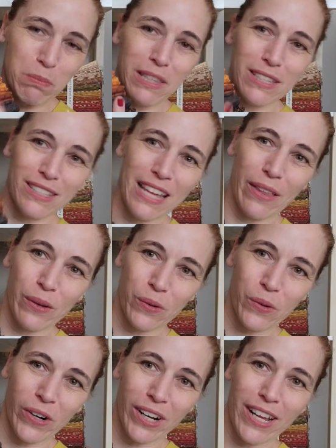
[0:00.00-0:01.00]
but this is how they were
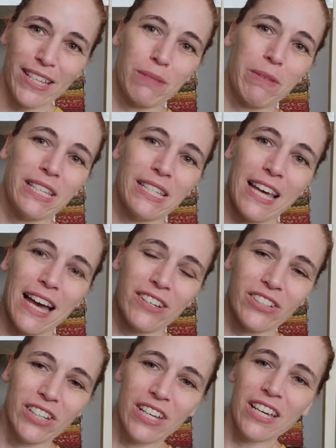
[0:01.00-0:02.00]
organized in my stash.